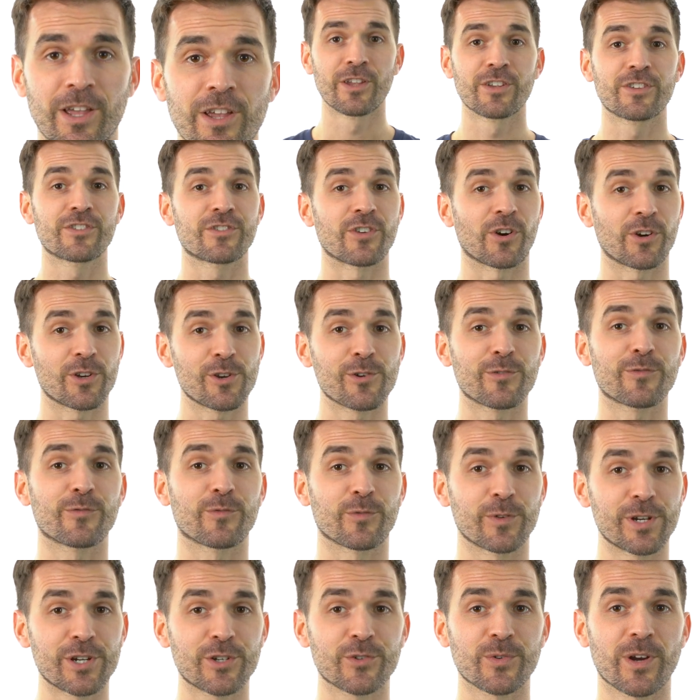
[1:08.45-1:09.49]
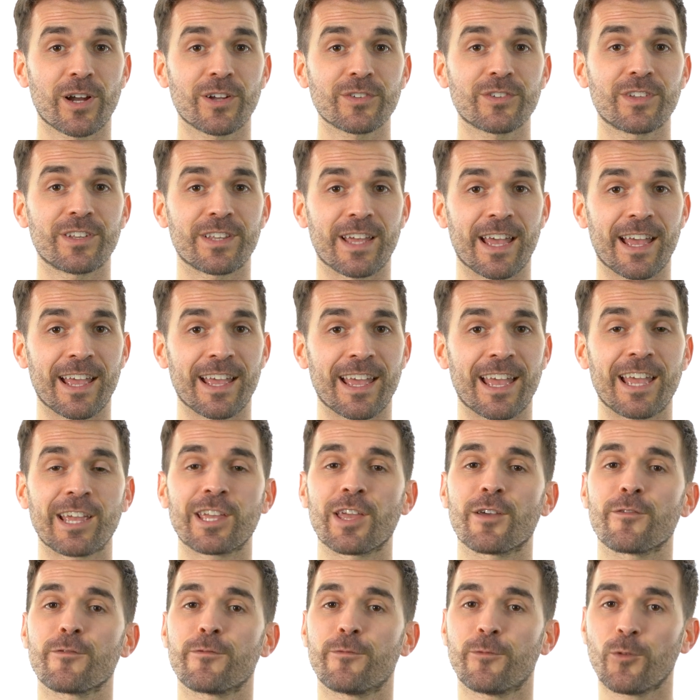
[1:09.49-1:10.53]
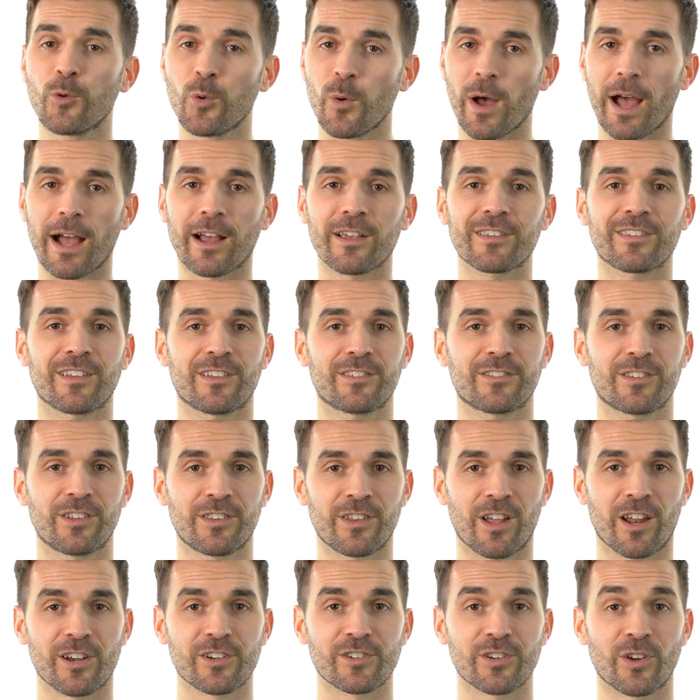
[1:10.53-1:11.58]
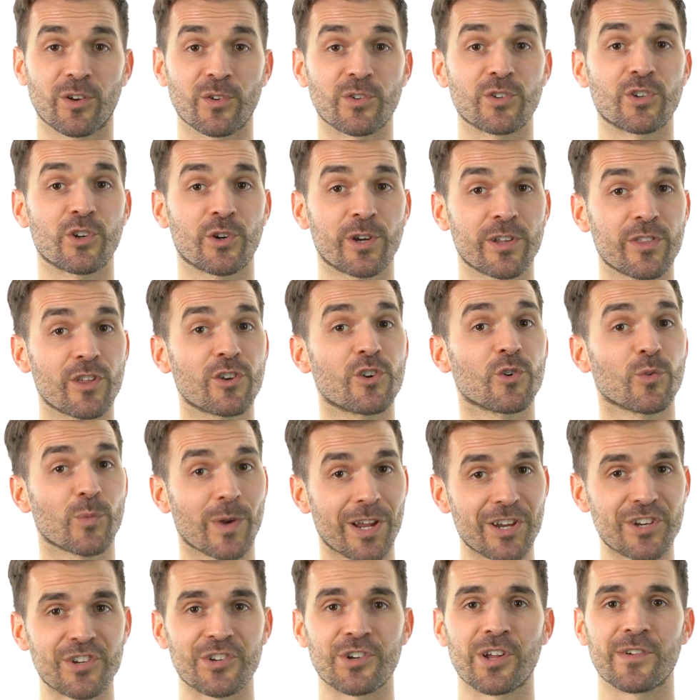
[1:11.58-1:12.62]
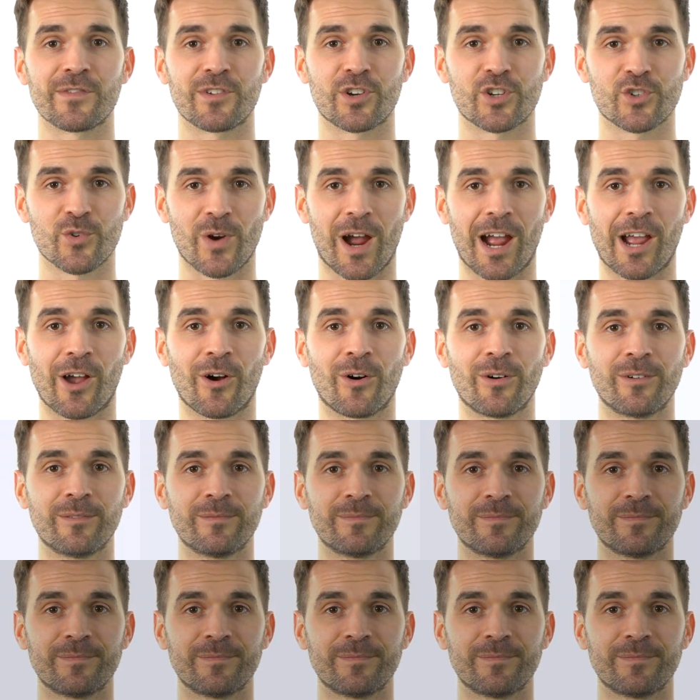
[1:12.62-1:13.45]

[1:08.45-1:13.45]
Start your free trial today and get full access to Nutshell during the duration of your trial.